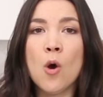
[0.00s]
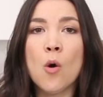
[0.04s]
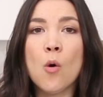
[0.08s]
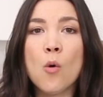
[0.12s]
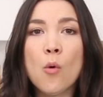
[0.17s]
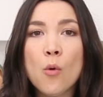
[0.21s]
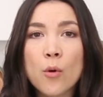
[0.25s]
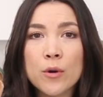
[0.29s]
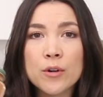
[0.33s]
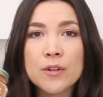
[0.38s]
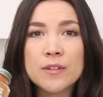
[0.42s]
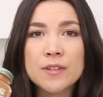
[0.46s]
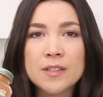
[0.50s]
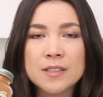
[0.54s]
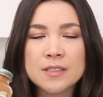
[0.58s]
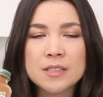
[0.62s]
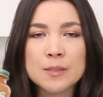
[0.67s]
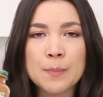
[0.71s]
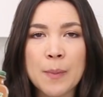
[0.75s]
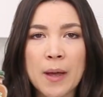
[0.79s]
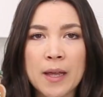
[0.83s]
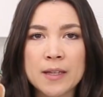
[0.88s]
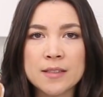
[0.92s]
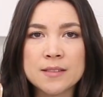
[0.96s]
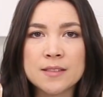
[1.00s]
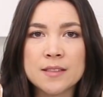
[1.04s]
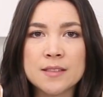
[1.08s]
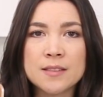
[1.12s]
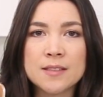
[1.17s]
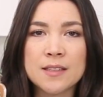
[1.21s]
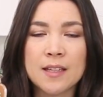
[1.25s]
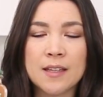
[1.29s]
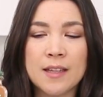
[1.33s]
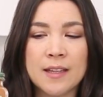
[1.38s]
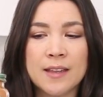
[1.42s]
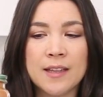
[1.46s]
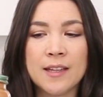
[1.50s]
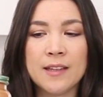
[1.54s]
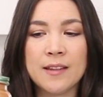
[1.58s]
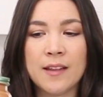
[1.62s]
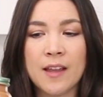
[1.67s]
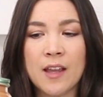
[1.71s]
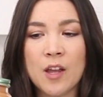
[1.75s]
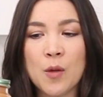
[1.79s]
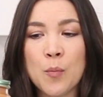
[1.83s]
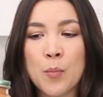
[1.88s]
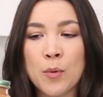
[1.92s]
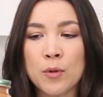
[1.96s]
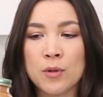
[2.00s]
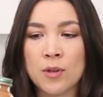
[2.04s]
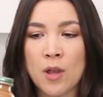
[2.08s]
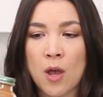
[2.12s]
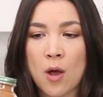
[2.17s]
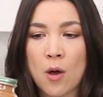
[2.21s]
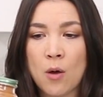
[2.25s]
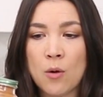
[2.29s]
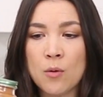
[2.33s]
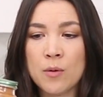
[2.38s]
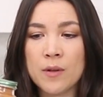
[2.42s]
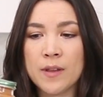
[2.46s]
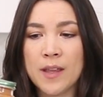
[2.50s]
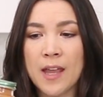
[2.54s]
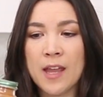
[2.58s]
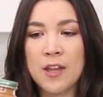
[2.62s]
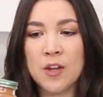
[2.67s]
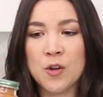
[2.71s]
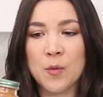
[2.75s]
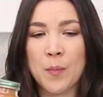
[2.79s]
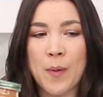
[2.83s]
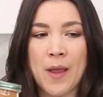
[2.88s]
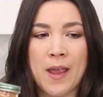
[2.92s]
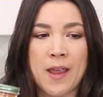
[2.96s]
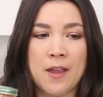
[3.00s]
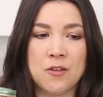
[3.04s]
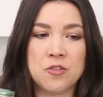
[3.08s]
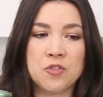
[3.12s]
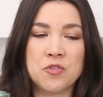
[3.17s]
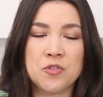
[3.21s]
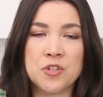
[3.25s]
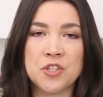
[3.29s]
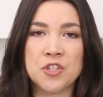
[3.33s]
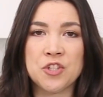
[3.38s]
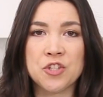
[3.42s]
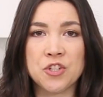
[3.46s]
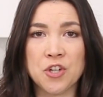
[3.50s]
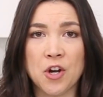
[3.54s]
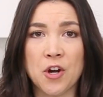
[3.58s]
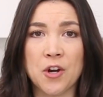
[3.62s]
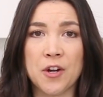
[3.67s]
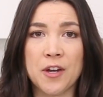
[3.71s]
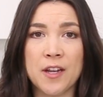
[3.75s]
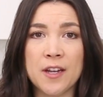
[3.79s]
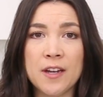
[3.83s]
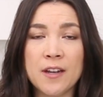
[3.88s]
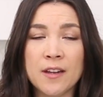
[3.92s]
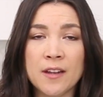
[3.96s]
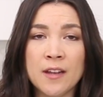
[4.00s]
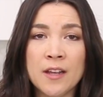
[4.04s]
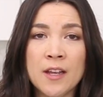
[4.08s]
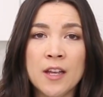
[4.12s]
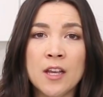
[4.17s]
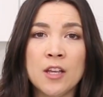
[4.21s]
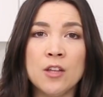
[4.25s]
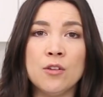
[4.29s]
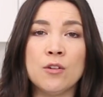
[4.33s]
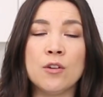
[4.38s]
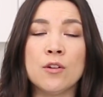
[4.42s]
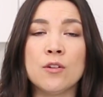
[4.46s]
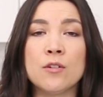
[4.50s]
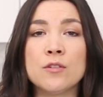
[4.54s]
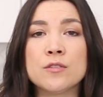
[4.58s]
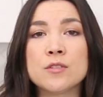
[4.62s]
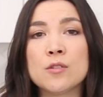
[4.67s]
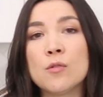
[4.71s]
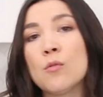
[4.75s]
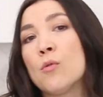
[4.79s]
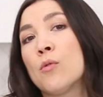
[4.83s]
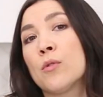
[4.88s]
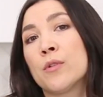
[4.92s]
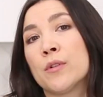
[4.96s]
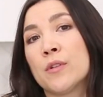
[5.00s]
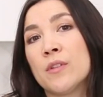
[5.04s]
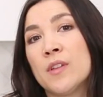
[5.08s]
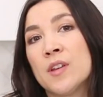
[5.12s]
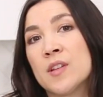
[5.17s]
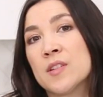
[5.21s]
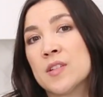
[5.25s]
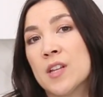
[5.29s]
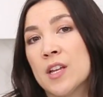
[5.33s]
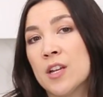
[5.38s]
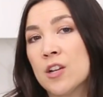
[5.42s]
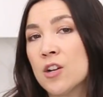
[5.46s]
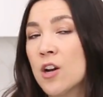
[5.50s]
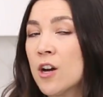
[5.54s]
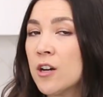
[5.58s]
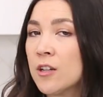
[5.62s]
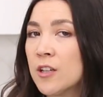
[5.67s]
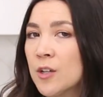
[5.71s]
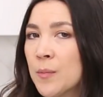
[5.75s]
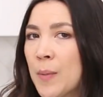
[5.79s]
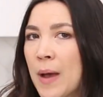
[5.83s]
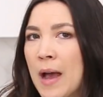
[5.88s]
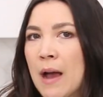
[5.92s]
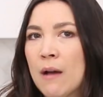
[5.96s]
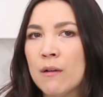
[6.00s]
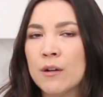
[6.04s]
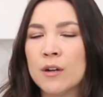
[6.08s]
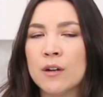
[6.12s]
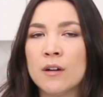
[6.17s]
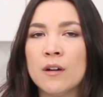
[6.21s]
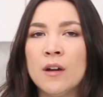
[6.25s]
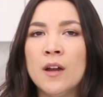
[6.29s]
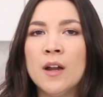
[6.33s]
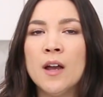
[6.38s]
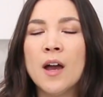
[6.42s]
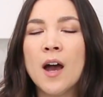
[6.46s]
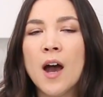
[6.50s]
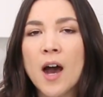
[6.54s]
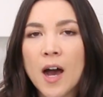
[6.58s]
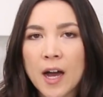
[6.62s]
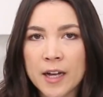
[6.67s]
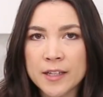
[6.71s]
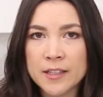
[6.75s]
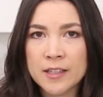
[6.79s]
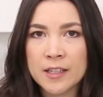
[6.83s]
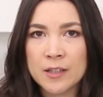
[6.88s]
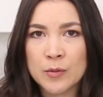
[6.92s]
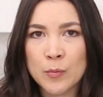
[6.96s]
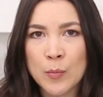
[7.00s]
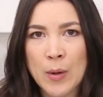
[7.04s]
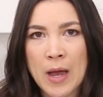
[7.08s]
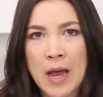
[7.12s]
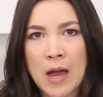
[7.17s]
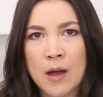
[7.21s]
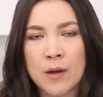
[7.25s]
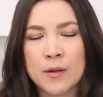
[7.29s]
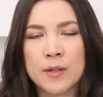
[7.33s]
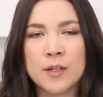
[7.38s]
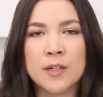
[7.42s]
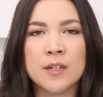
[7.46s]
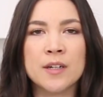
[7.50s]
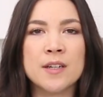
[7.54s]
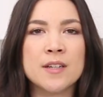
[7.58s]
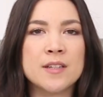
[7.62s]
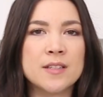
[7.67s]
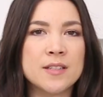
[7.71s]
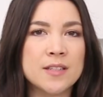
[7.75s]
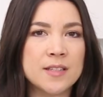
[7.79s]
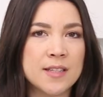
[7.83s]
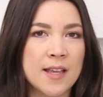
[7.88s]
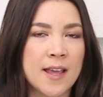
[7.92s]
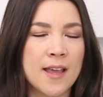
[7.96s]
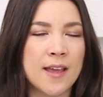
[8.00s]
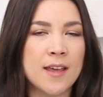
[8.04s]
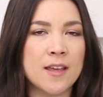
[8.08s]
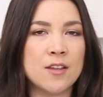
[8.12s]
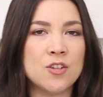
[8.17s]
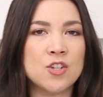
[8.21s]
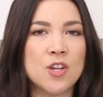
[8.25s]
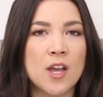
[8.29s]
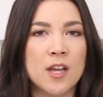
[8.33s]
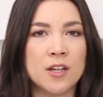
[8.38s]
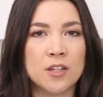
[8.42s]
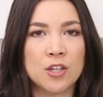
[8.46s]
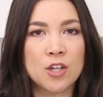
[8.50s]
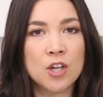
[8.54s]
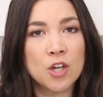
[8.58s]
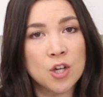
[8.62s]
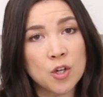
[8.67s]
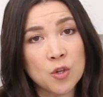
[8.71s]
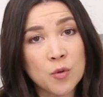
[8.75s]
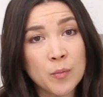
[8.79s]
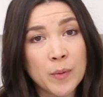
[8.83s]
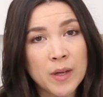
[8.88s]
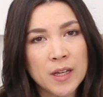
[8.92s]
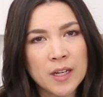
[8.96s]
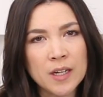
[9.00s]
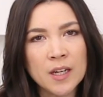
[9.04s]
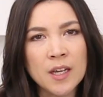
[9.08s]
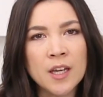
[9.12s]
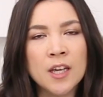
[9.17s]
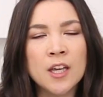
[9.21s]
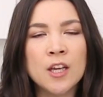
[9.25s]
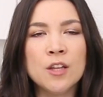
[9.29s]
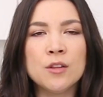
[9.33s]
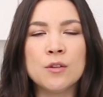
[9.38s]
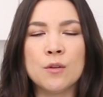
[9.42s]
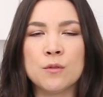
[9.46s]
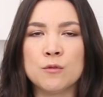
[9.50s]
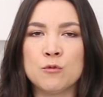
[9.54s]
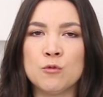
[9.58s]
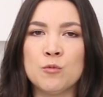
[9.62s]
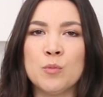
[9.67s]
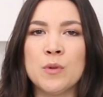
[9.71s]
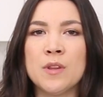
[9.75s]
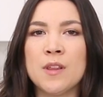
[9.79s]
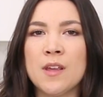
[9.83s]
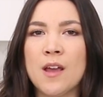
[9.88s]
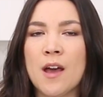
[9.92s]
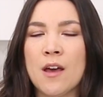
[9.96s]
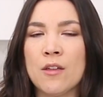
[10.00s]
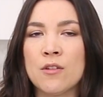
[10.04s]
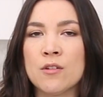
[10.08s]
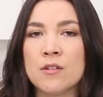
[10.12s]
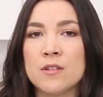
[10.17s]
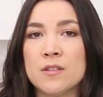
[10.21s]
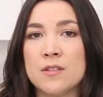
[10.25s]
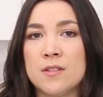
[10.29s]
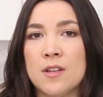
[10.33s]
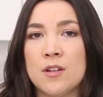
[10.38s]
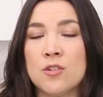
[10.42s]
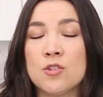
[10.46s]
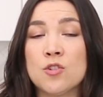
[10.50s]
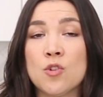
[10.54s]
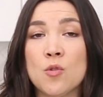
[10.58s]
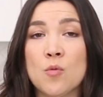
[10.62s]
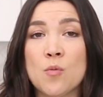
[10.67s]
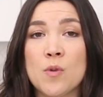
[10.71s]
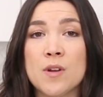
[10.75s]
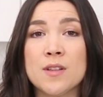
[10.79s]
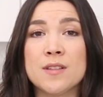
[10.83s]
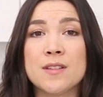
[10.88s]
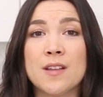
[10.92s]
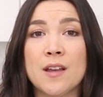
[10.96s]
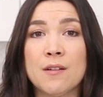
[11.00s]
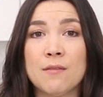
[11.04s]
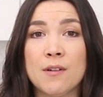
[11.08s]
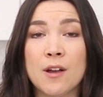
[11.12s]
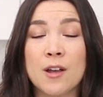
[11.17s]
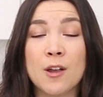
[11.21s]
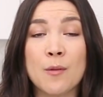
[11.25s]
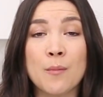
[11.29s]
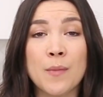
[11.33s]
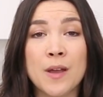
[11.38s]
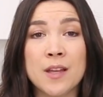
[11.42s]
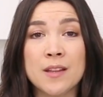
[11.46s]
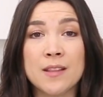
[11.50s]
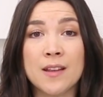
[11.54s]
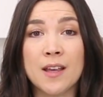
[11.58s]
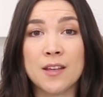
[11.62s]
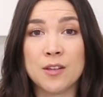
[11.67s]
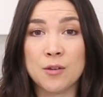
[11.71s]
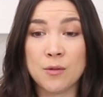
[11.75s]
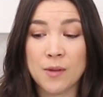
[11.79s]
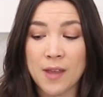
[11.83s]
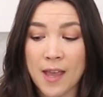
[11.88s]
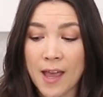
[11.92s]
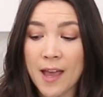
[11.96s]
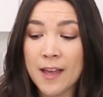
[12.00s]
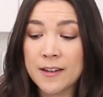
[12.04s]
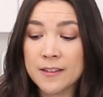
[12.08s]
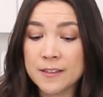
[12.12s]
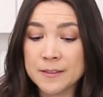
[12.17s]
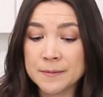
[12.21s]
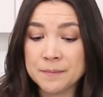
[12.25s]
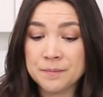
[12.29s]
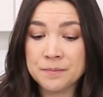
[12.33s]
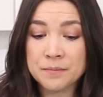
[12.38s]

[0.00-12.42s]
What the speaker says: Order these spices in the link below. Get your pantry started. You can also order things like garlic powder, onion powder, sage, and cumin. Those would be the other essential ones I recommend that you get.